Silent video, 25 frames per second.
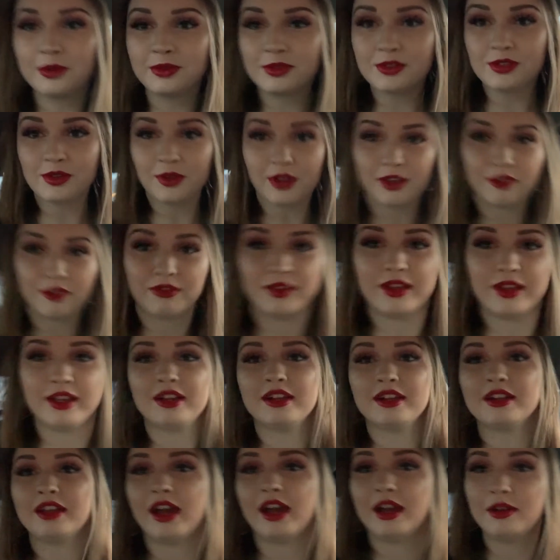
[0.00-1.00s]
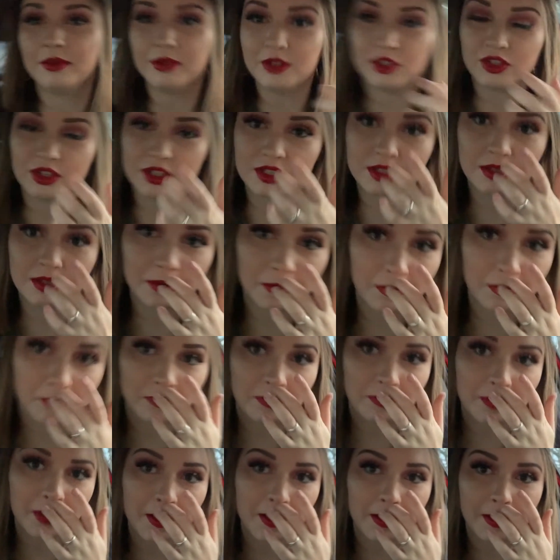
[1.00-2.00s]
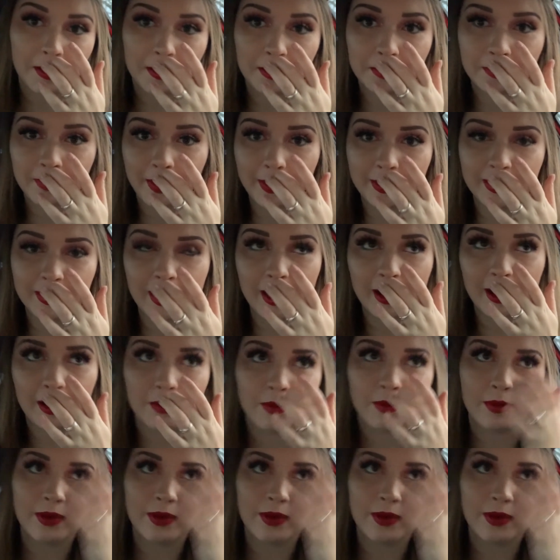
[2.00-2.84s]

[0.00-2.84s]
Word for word: so I figured I would just vlog right now